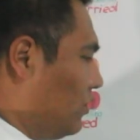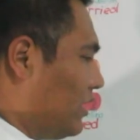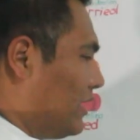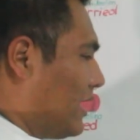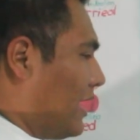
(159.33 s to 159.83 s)

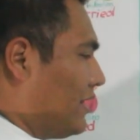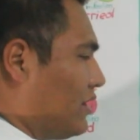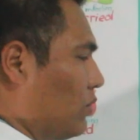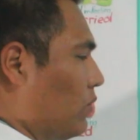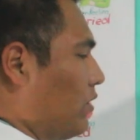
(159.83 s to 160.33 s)
can add
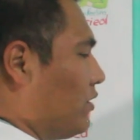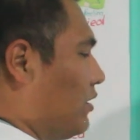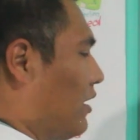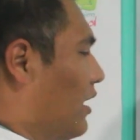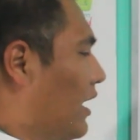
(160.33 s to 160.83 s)
the word
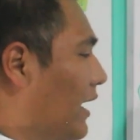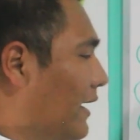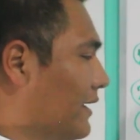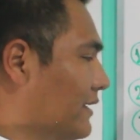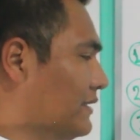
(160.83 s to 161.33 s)

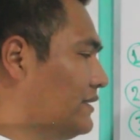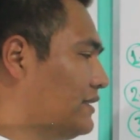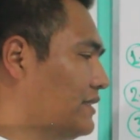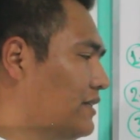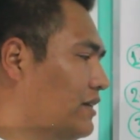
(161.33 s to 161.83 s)

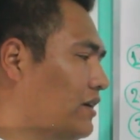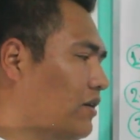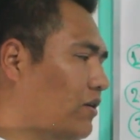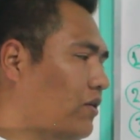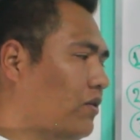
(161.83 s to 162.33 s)
honest
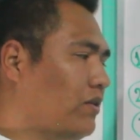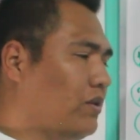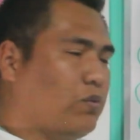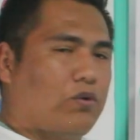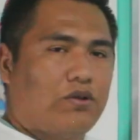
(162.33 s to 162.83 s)
or
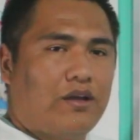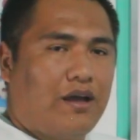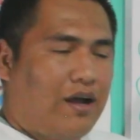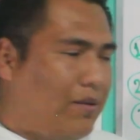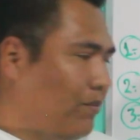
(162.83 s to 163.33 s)
the word
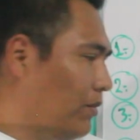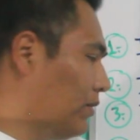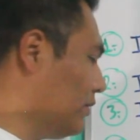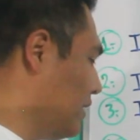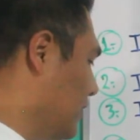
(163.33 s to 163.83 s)

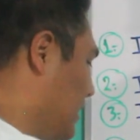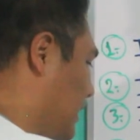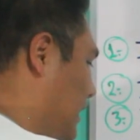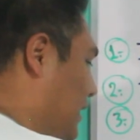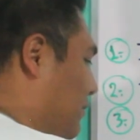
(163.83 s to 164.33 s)
humble.
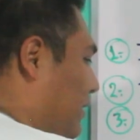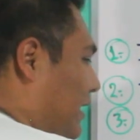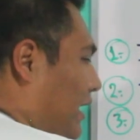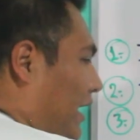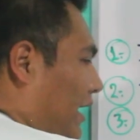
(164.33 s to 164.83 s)
In
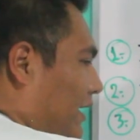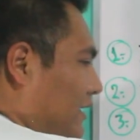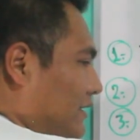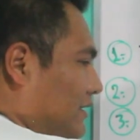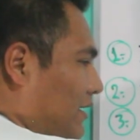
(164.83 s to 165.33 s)
my
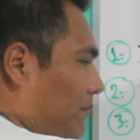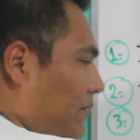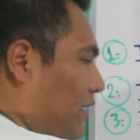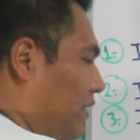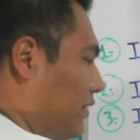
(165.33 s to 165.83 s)
honest
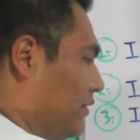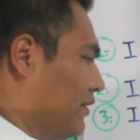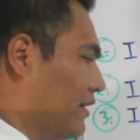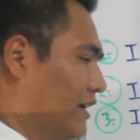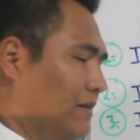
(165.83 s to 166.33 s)

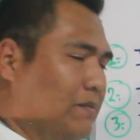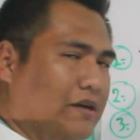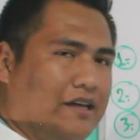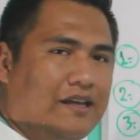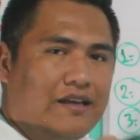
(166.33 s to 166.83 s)
opinion, in
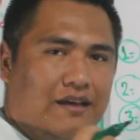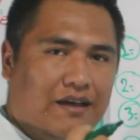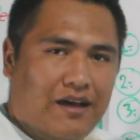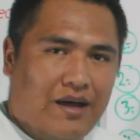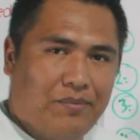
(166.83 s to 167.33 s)
my
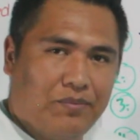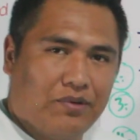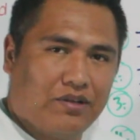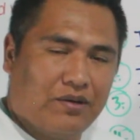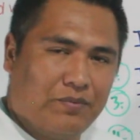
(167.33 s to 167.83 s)

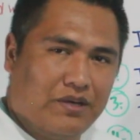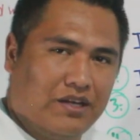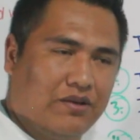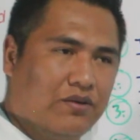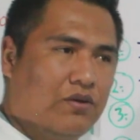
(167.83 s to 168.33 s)
humble
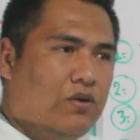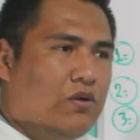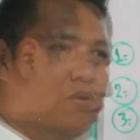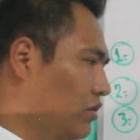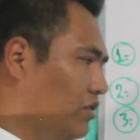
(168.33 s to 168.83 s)
opinion.
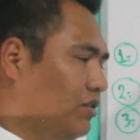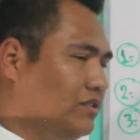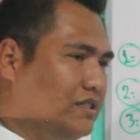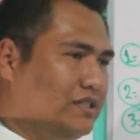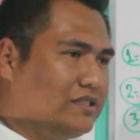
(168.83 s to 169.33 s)
You
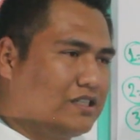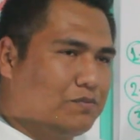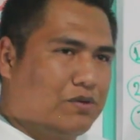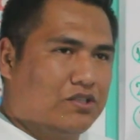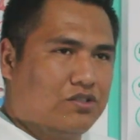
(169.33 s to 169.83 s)
use this
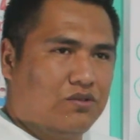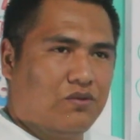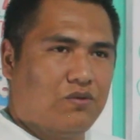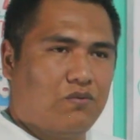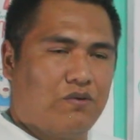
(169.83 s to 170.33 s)
expression
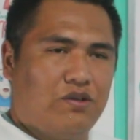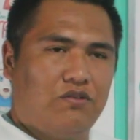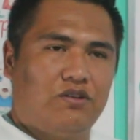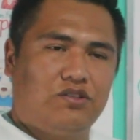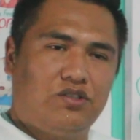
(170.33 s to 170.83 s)
when
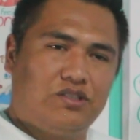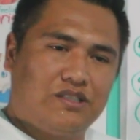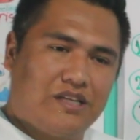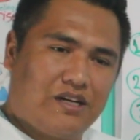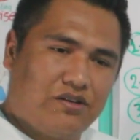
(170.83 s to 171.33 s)
you want to
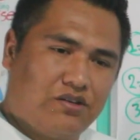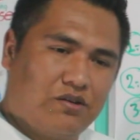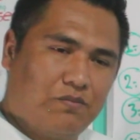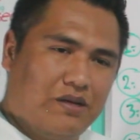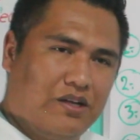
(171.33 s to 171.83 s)
share your
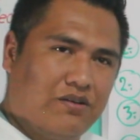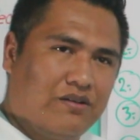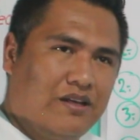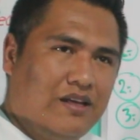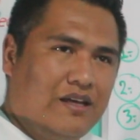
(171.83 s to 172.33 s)

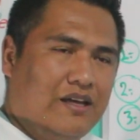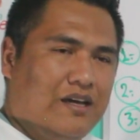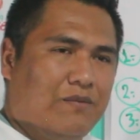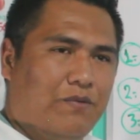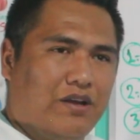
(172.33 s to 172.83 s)
opinion,
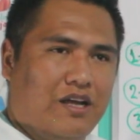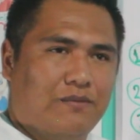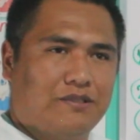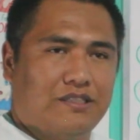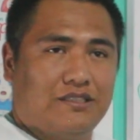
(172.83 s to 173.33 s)
and
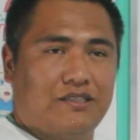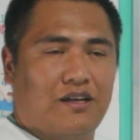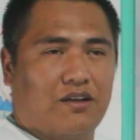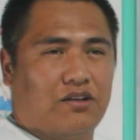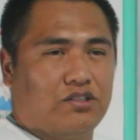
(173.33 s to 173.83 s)
perhaps it's
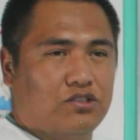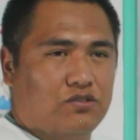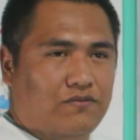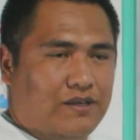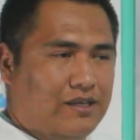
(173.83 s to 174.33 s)
not going
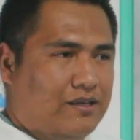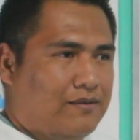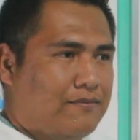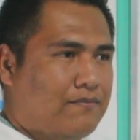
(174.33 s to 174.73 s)
to be